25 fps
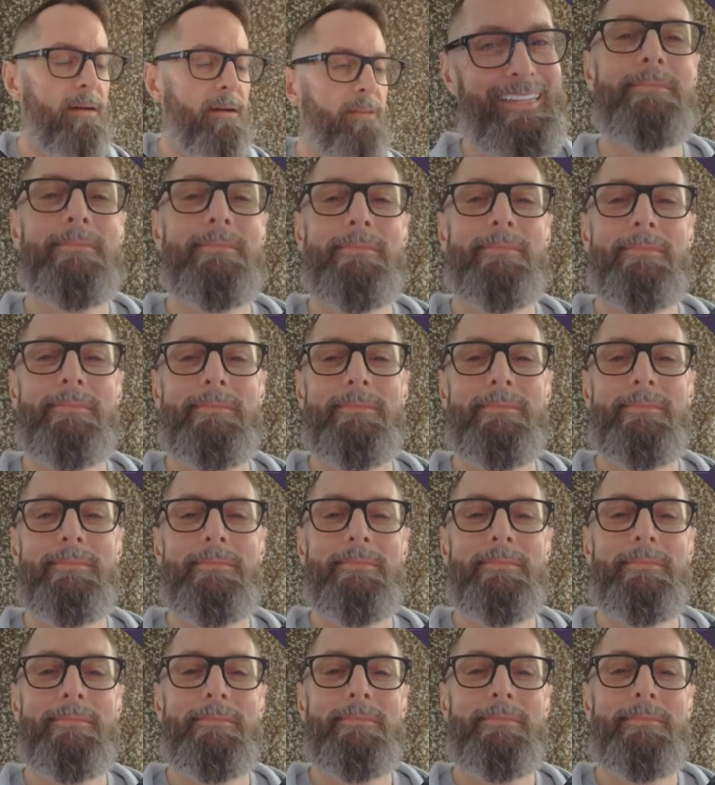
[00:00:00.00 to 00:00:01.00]
on.
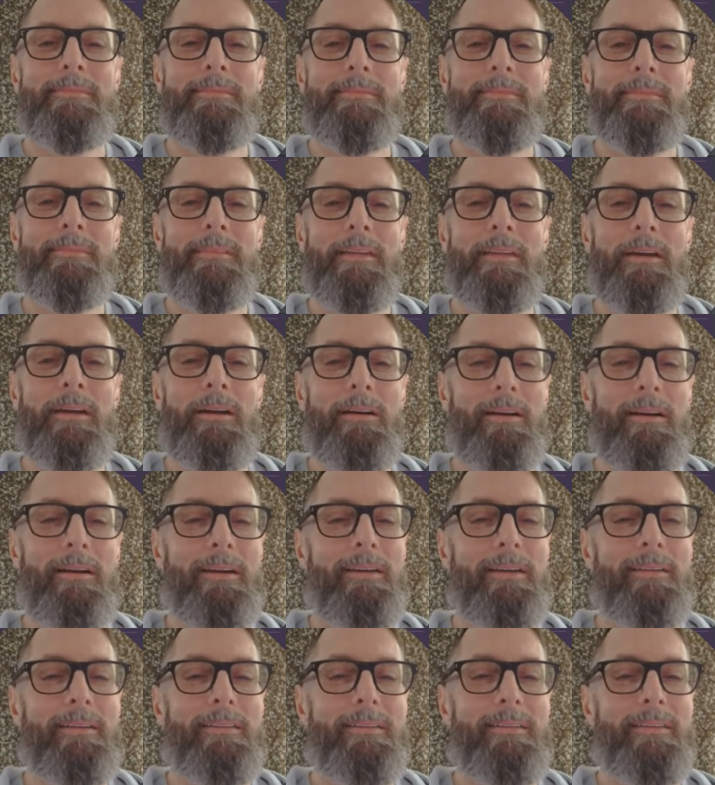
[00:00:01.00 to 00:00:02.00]
All
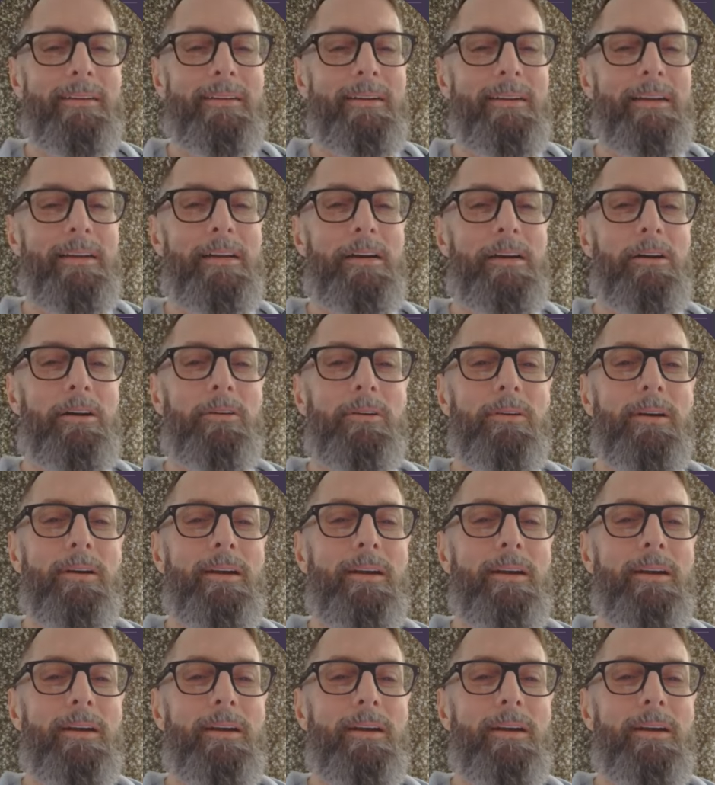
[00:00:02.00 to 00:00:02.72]
right, there you go.